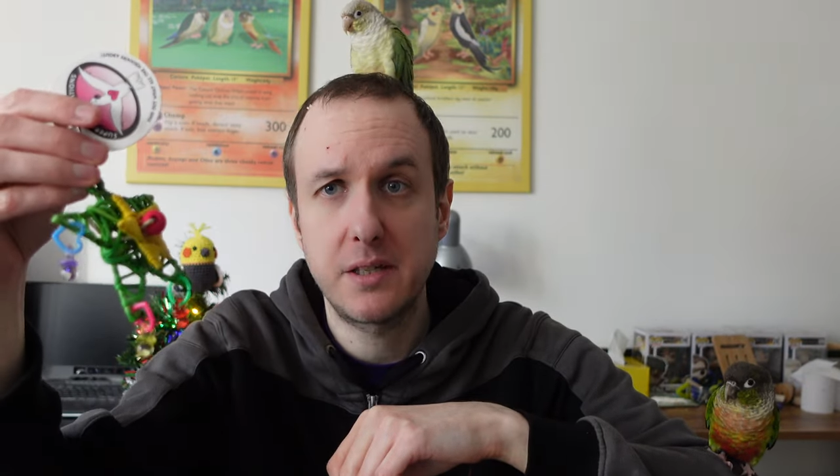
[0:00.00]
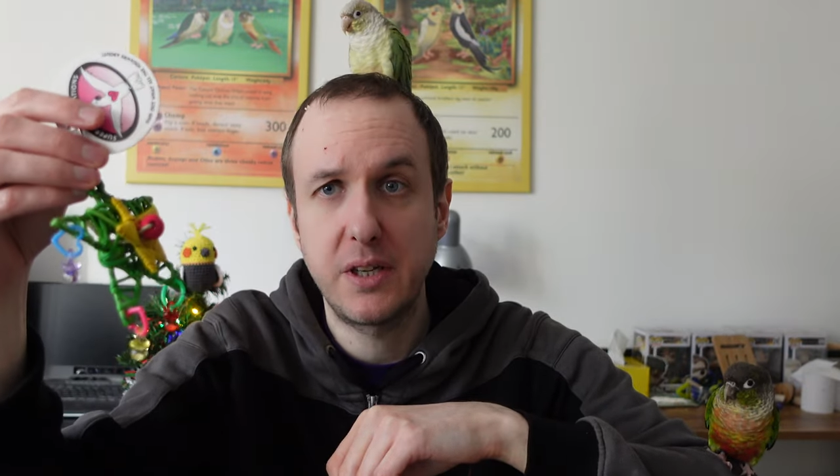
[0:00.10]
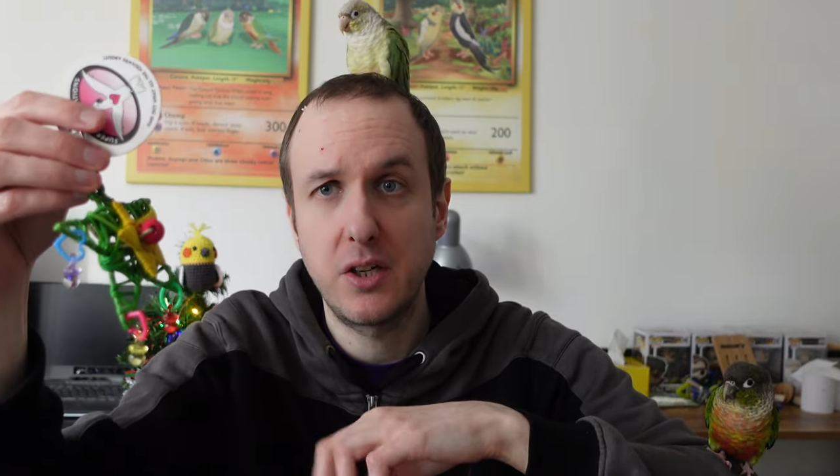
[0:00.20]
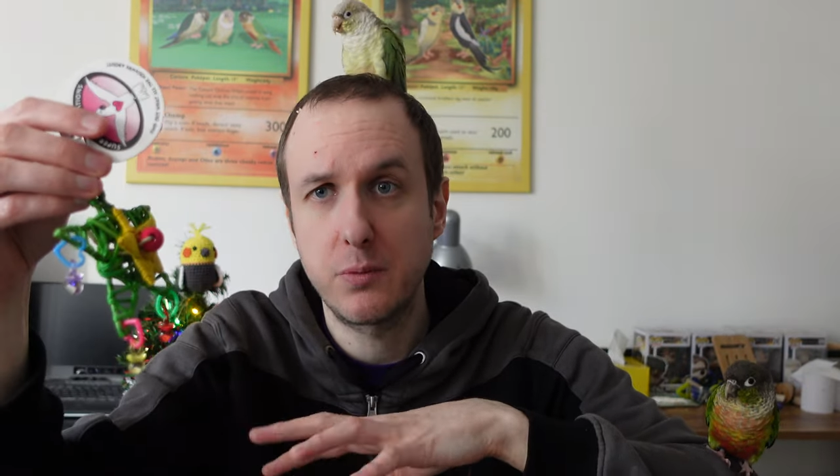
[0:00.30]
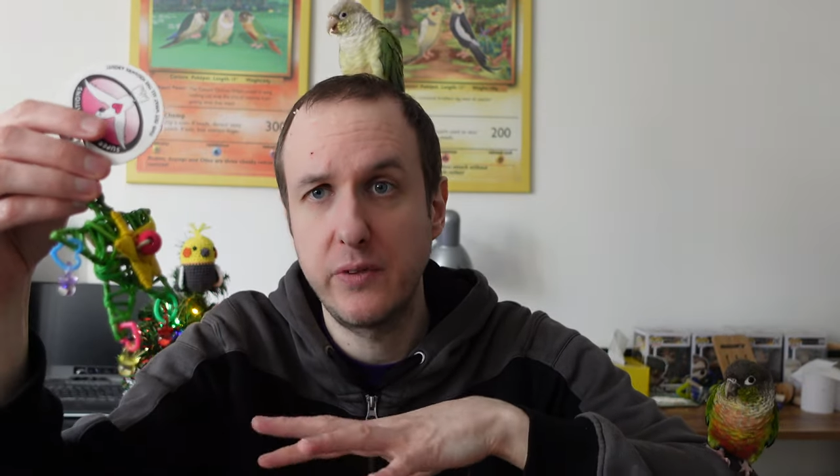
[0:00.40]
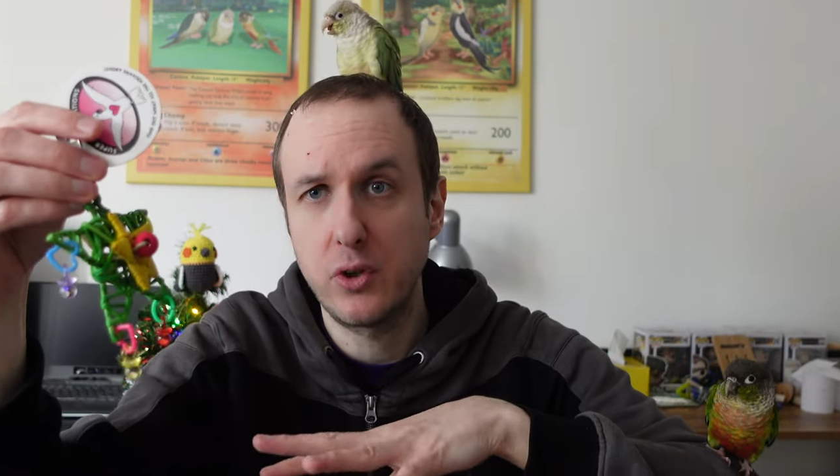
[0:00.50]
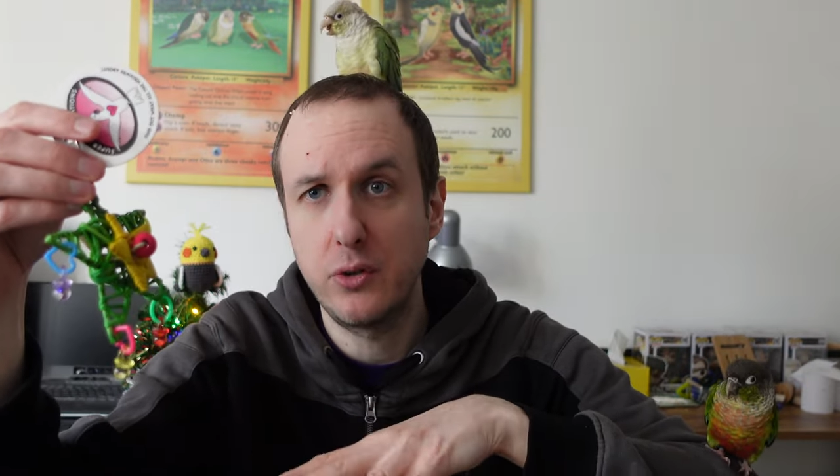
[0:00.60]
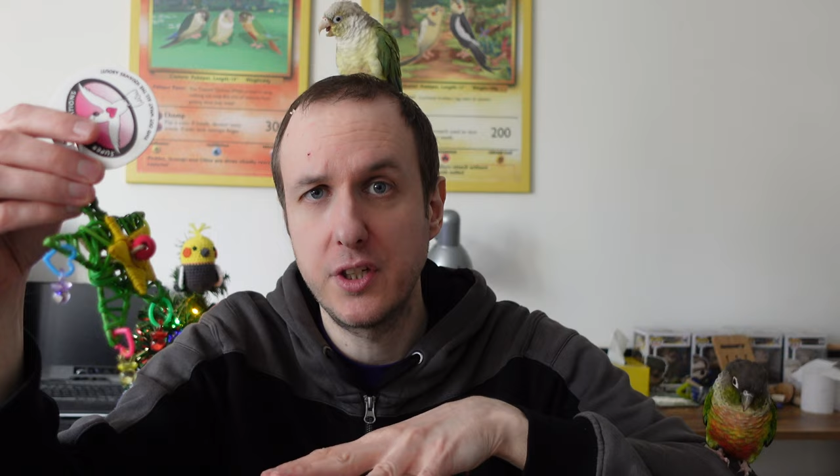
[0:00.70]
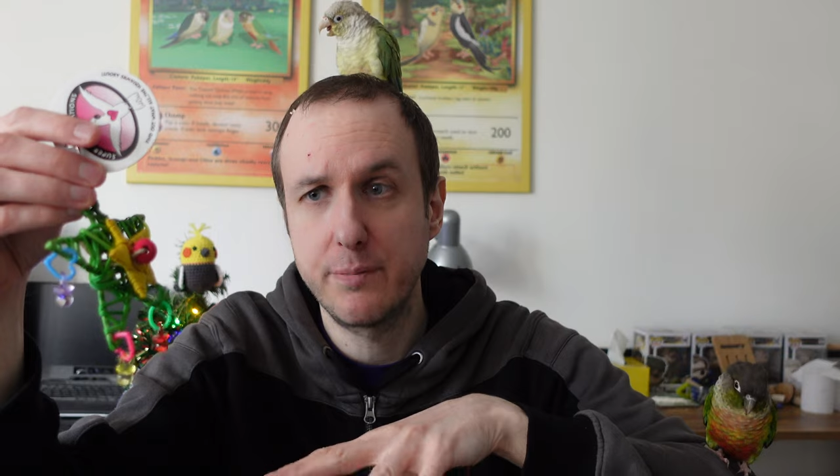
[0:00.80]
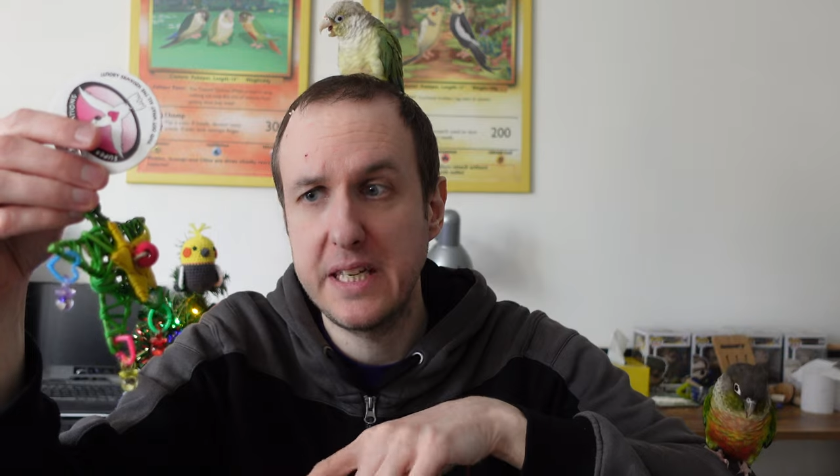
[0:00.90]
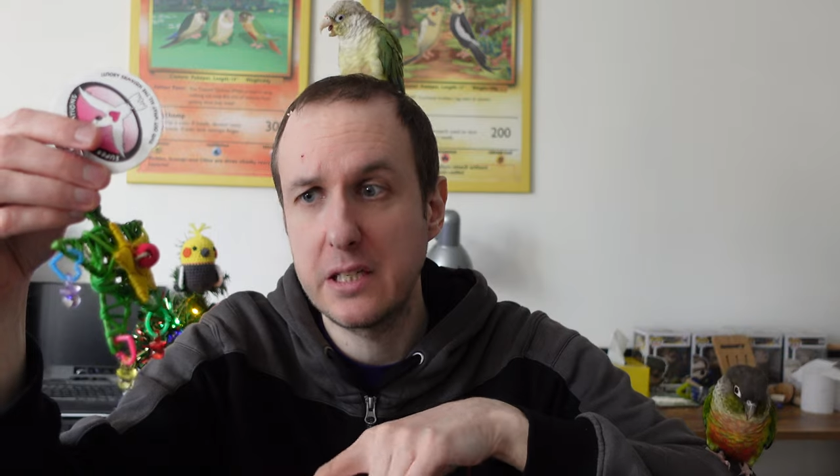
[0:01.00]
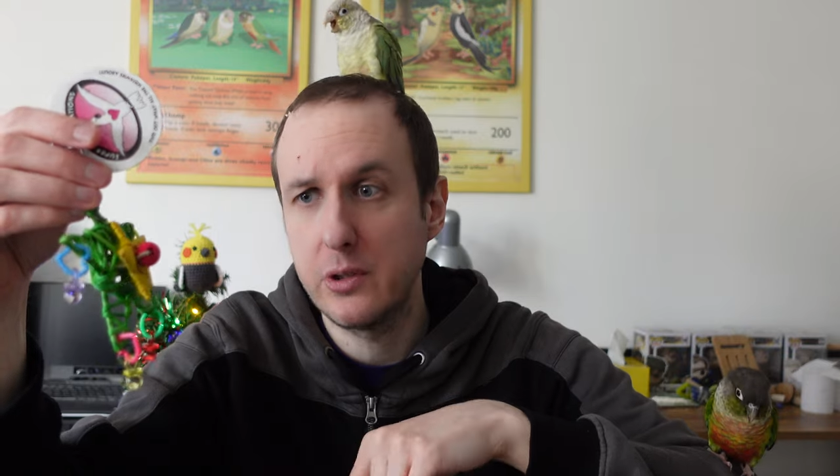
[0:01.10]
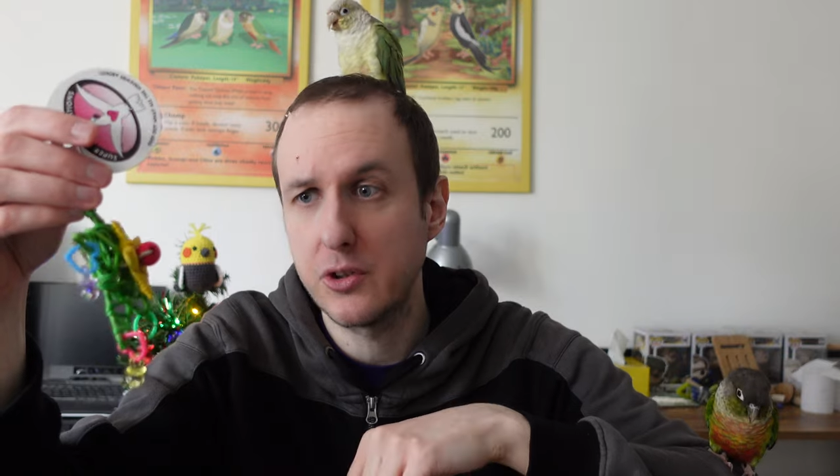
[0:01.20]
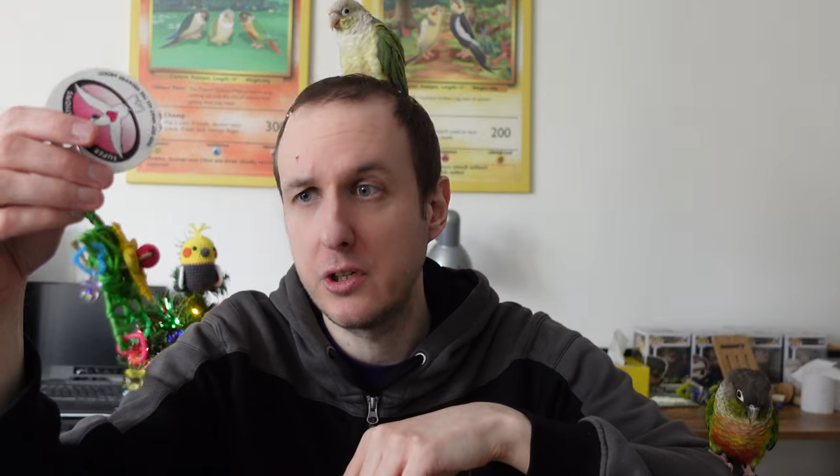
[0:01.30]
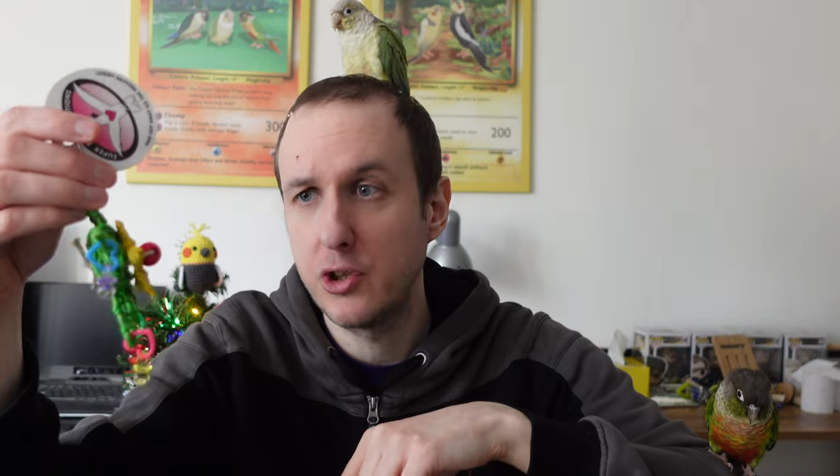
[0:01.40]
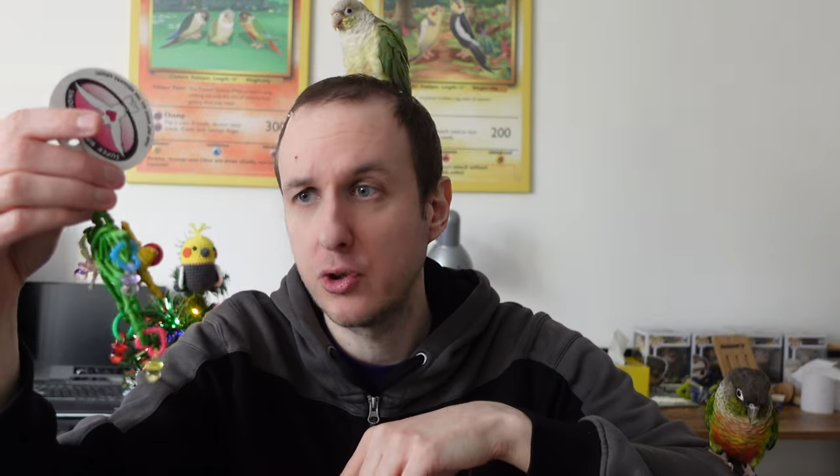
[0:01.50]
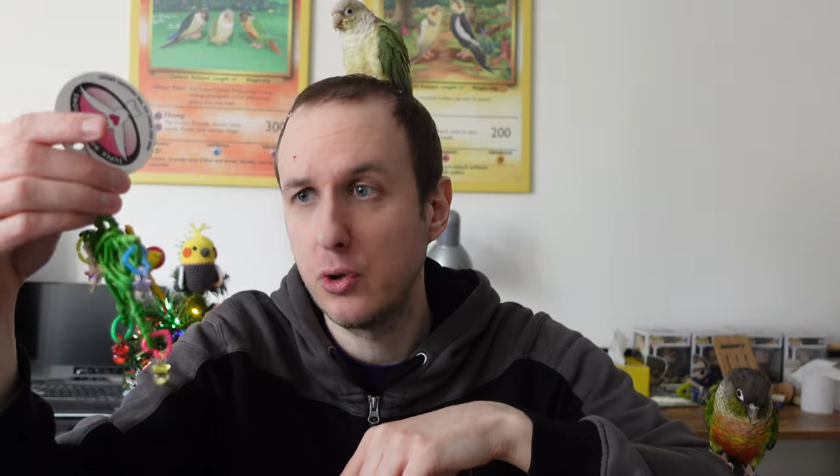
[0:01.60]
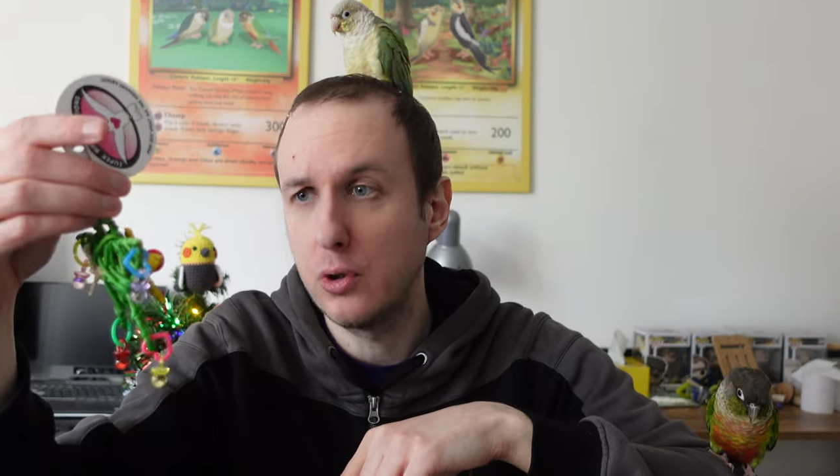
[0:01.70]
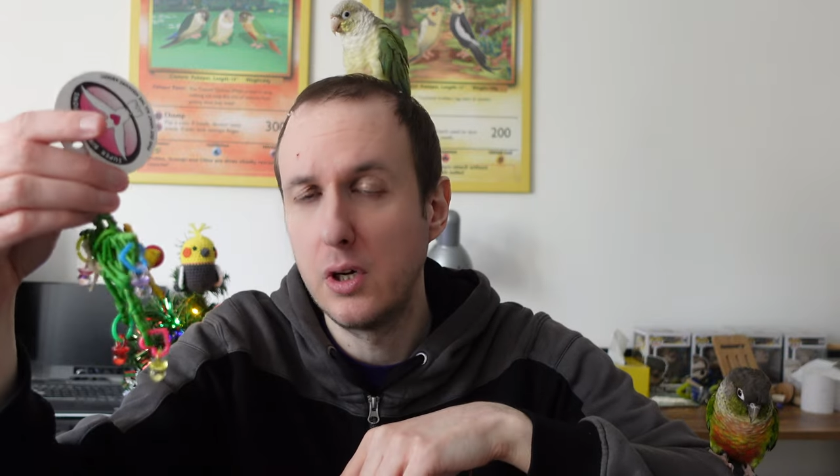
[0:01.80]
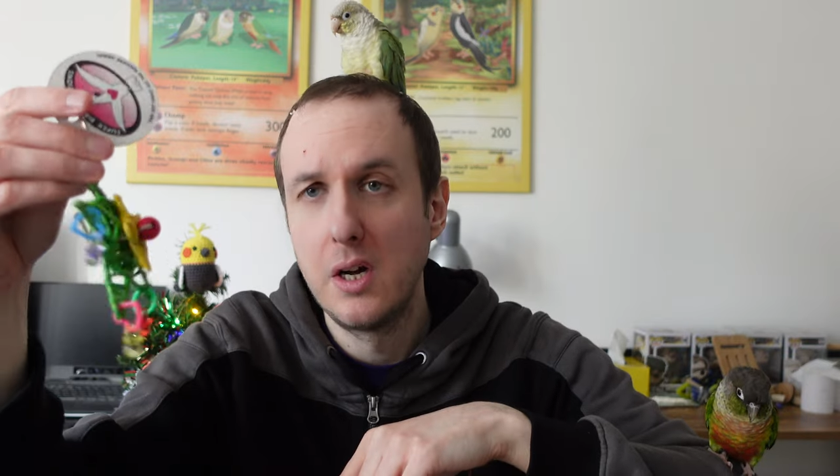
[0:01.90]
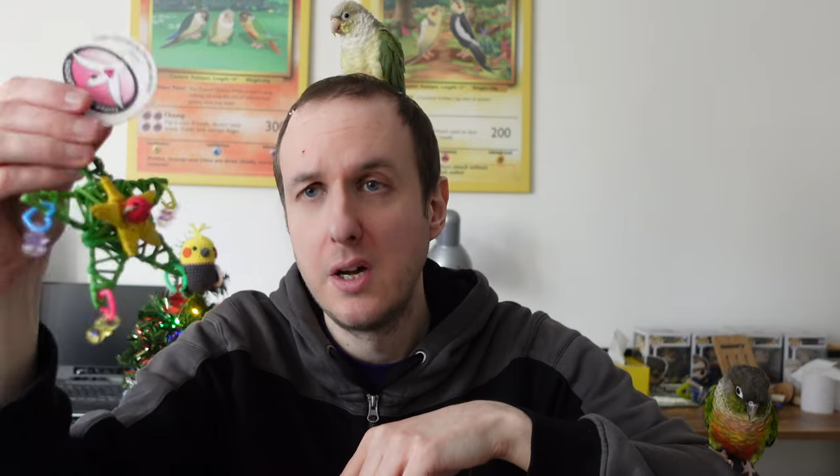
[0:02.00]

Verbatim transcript: because with conures' beaks, we're not so sure.